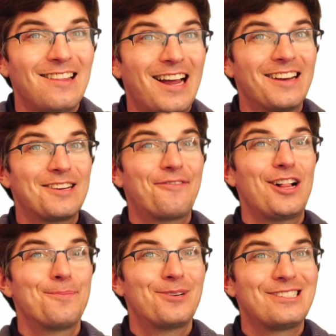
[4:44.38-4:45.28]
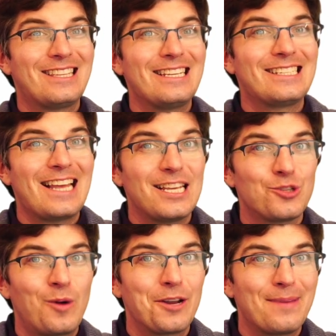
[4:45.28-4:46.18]
lot of developers these
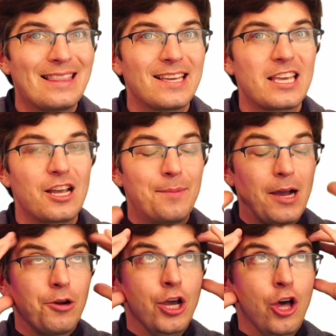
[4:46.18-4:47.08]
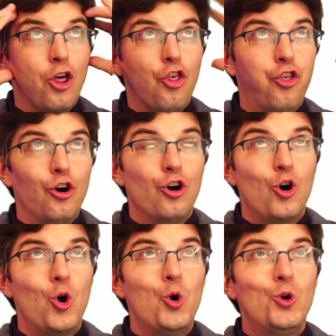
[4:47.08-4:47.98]
days want to be thinking about the
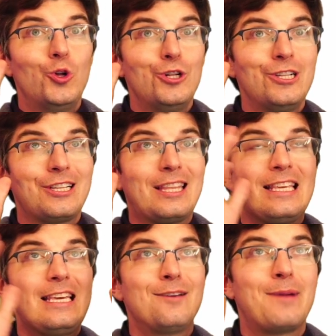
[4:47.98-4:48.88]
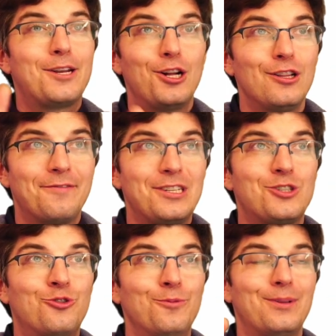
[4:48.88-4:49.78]
whole theme and all of
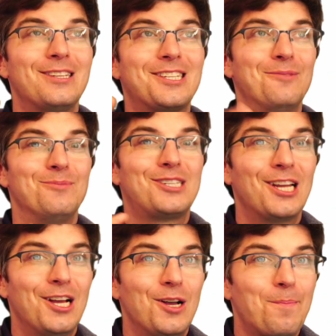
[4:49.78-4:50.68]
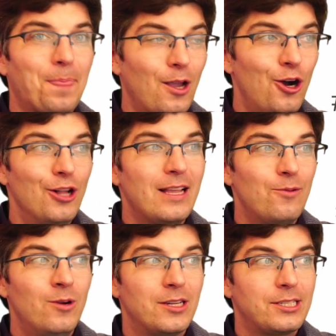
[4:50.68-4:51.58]
its Drupalisms all
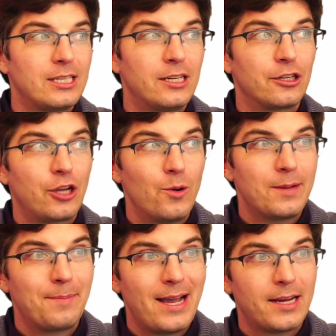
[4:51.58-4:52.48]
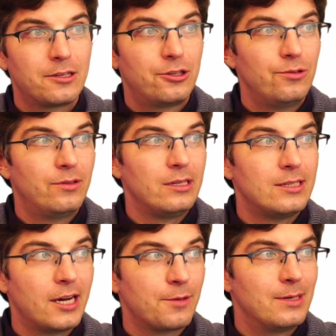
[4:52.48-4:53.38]
at once. Uh, going back to the
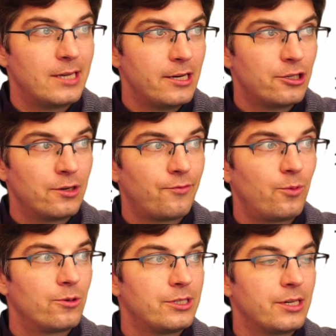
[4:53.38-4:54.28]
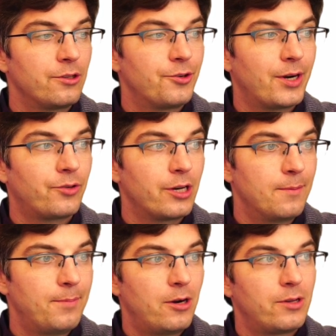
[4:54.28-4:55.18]
documentation for single directory
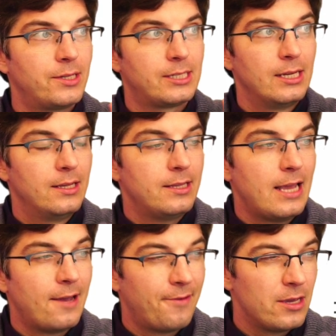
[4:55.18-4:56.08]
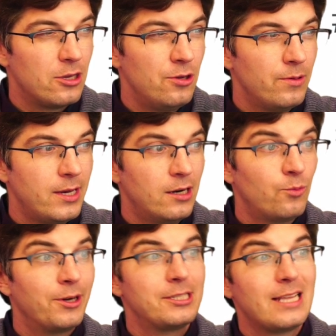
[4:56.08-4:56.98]
components, the FAQ here,
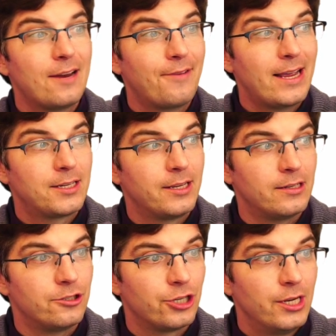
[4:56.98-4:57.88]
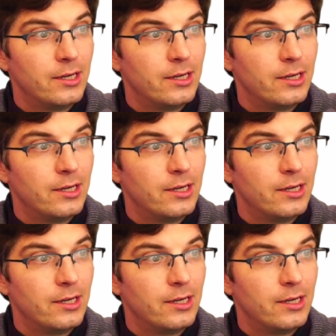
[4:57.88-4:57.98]
what is the advantage